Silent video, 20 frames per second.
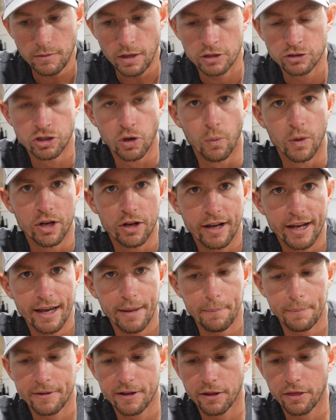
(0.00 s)
So when you
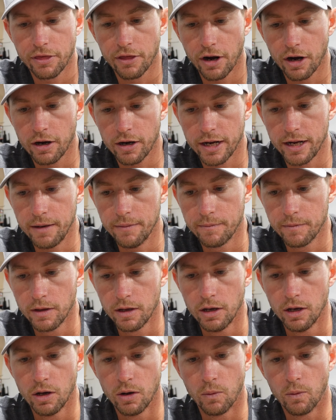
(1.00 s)
get to 30,
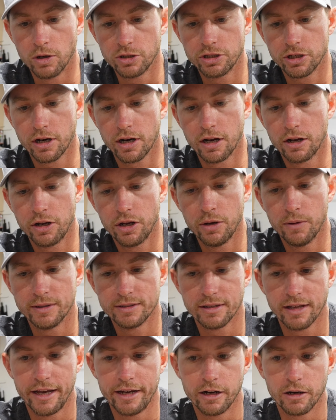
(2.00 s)
what you're going to do
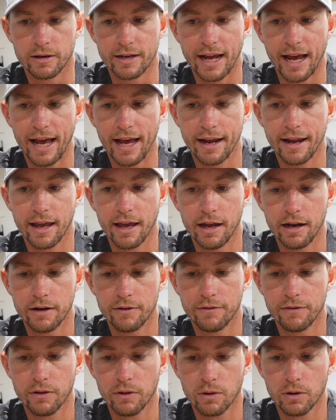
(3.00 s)
is lay your tag end
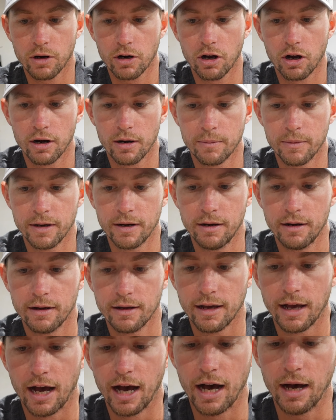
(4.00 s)
of fluorocarbon
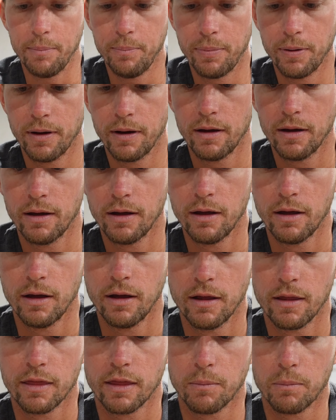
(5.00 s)
up
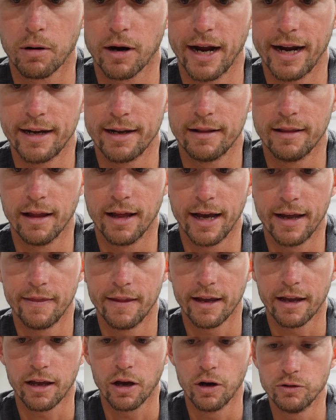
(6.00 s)
the braided line
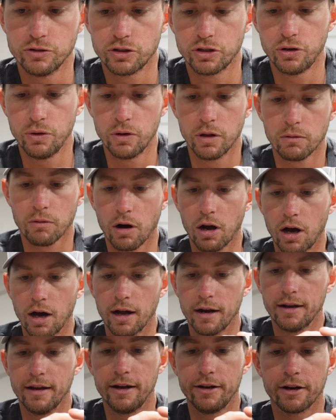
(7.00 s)
that goes to the
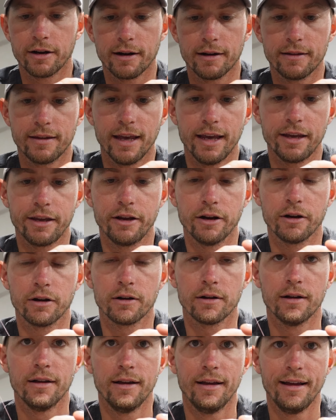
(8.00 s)
rod, and you're going to take
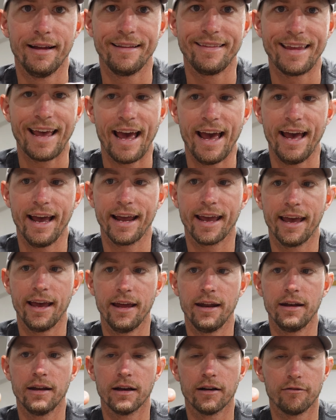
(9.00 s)
your tag
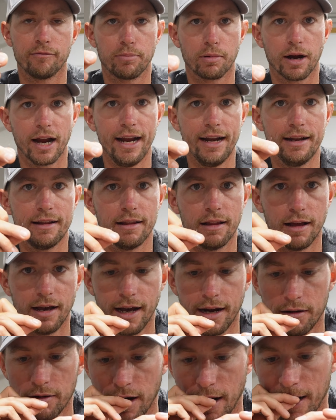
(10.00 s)
end of braided
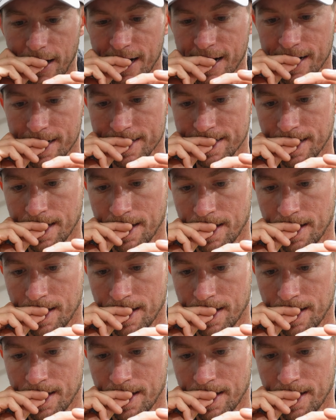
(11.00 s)
line right here